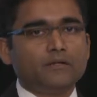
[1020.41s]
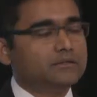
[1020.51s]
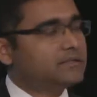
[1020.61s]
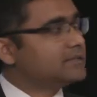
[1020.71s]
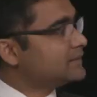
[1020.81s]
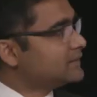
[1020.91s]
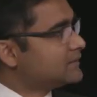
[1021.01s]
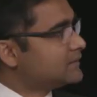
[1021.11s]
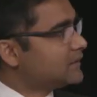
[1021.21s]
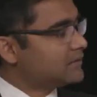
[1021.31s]
This
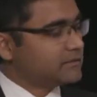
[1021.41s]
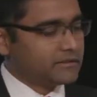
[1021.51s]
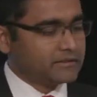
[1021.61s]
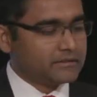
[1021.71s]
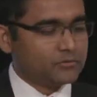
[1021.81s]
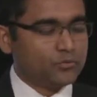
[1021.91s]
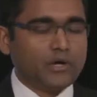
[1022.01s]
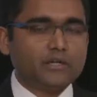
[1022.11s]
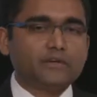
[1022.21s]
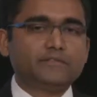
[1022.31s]
is
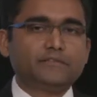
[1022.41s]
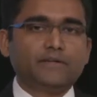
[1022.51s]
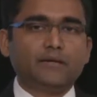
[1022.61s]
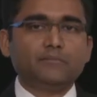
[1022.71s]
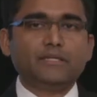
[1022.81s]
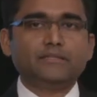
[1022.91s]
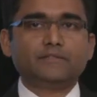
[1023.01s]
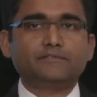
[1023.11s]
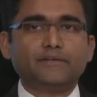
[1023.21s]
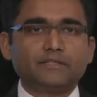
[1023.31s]
one of the families
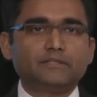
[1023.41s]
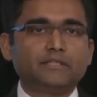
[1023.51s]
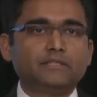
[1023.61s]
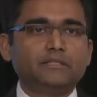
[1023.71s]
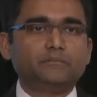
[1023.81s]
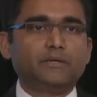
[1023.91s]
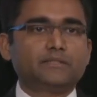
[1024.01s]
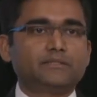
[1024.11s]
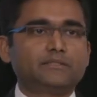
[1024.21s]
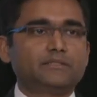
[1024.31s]
affected in
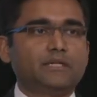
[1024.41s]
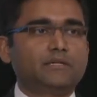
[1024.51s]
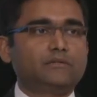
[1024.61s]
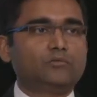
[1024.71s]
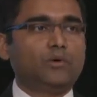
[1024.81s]
Pakistan